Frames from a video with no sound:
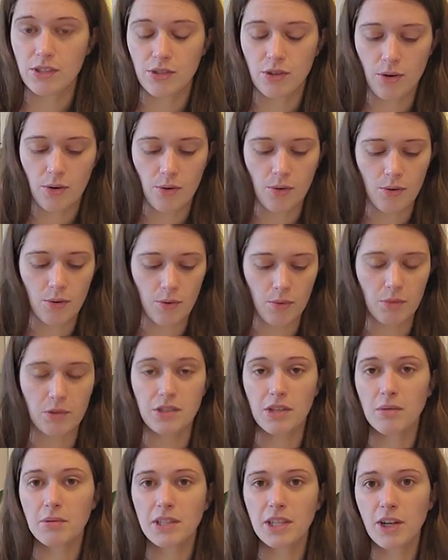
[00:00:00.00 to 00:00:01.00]
So we'll
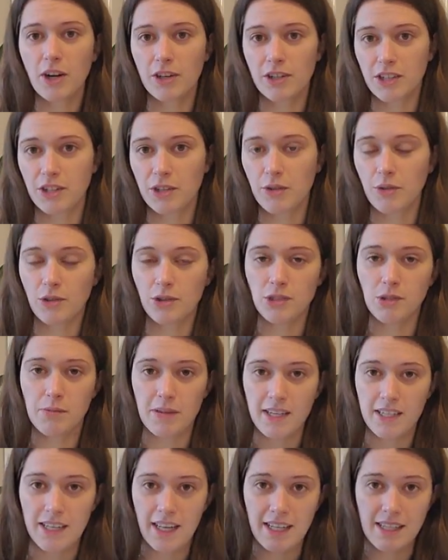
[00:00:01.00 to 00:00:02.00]
start with the garden goals
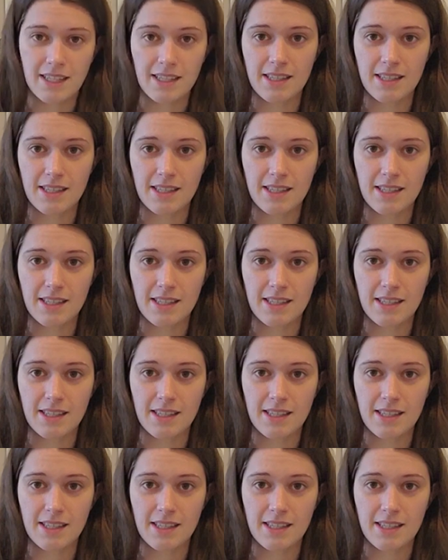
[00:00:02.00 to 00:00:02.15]
because that's